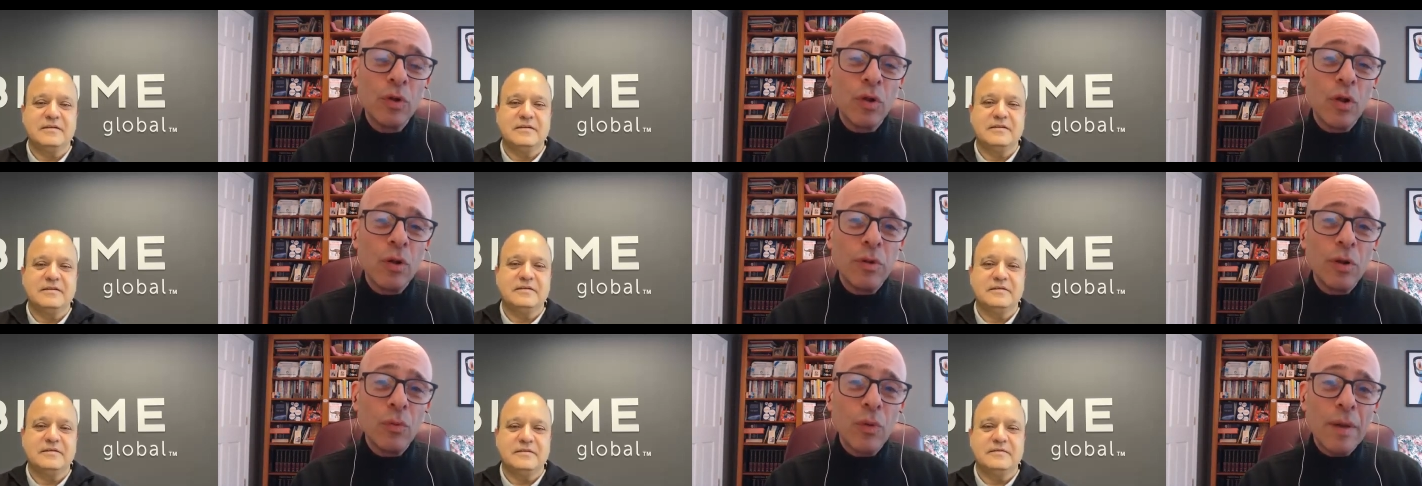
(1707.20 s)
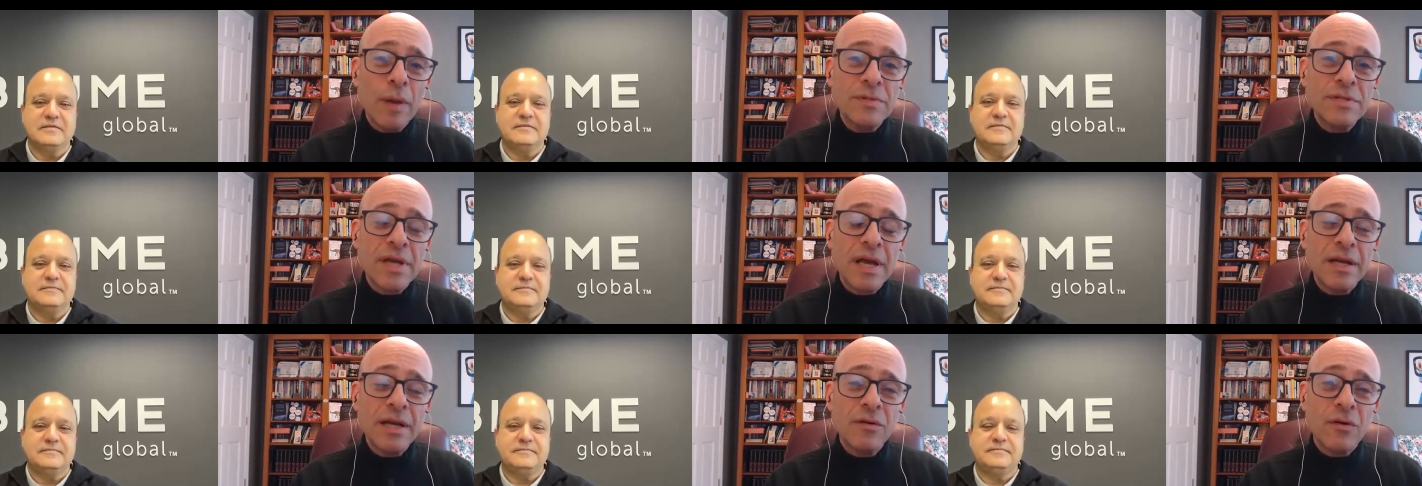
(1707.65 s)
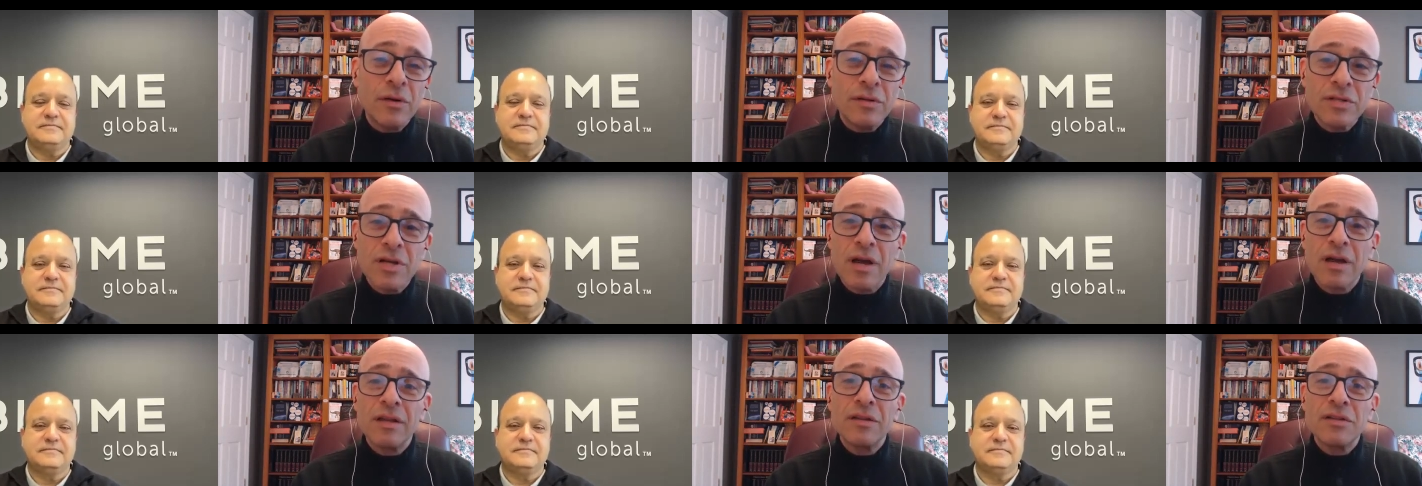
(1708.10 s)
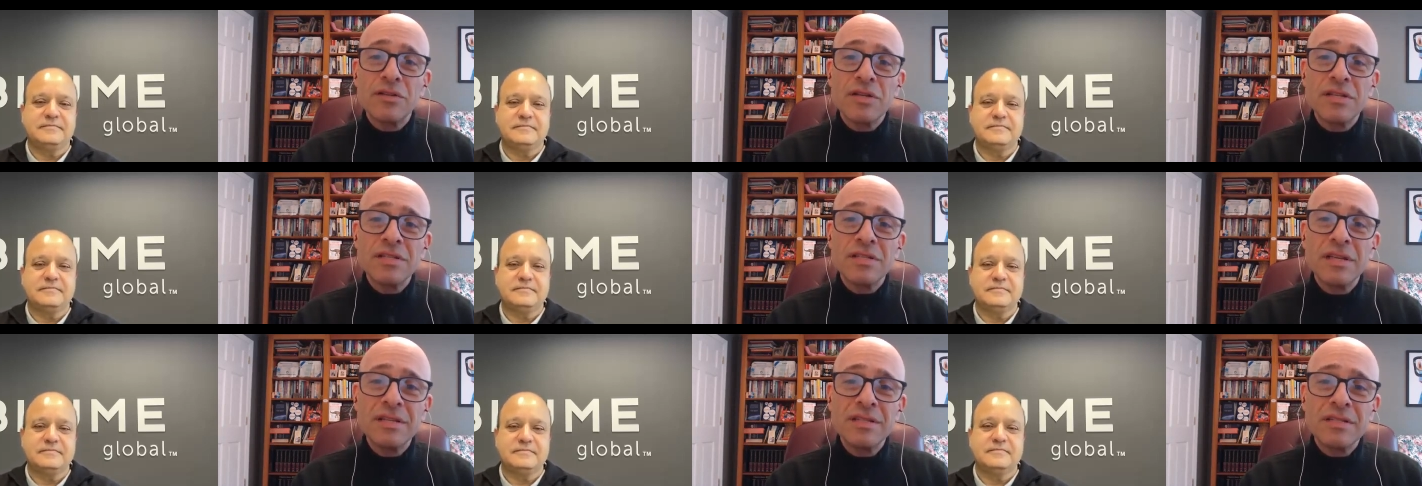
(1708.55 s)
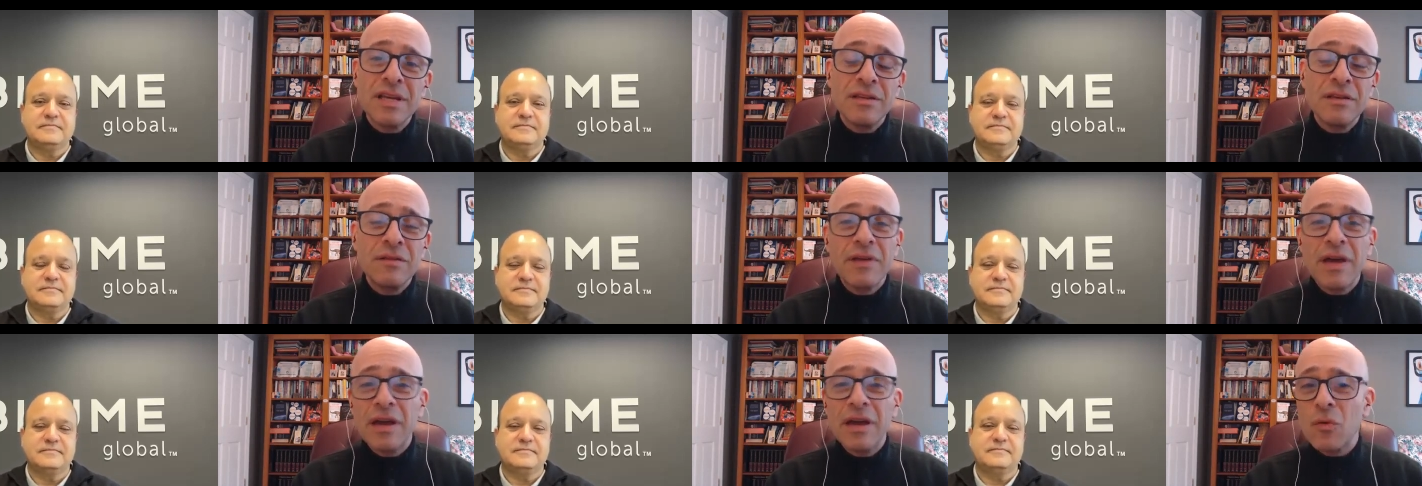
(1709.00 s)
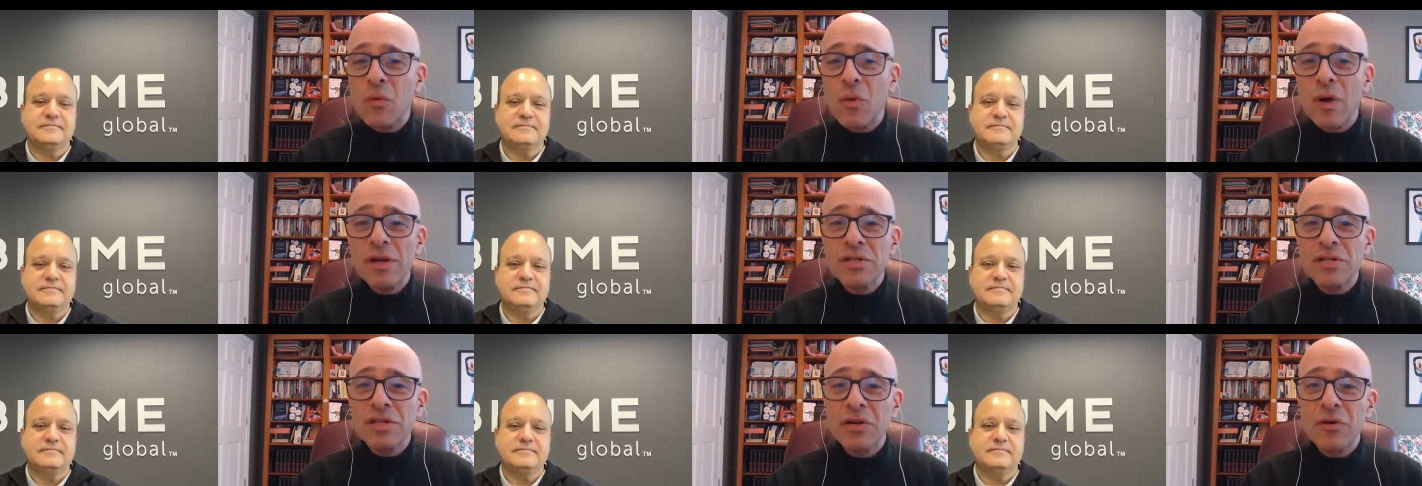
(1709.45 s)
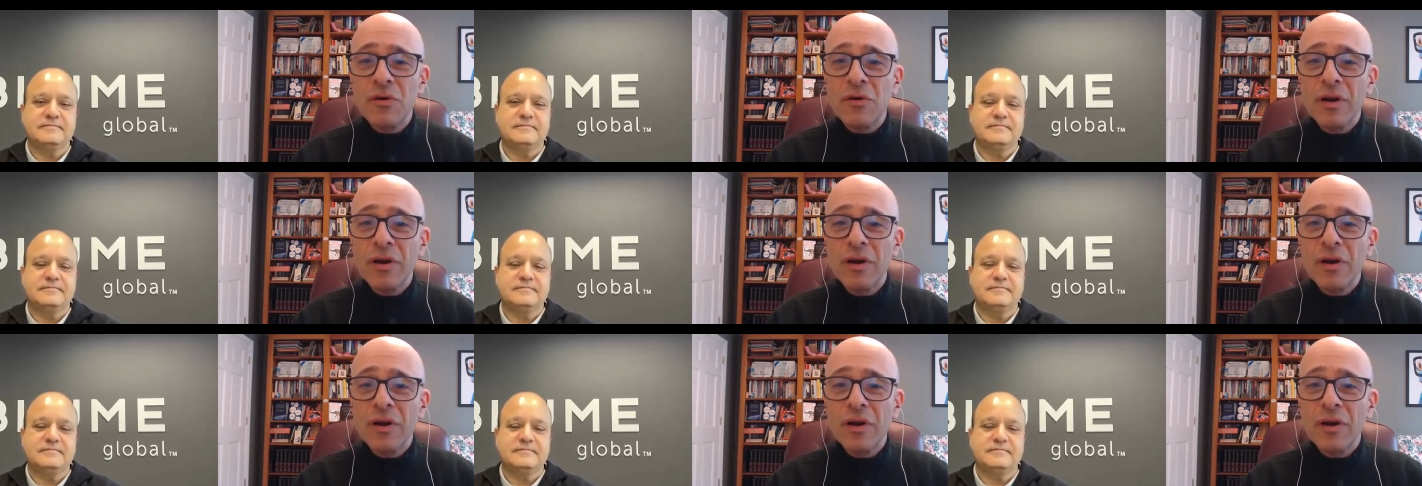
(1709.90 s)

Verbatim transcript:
Speaker 1: Global website or on Talking Logistics, and you've got a question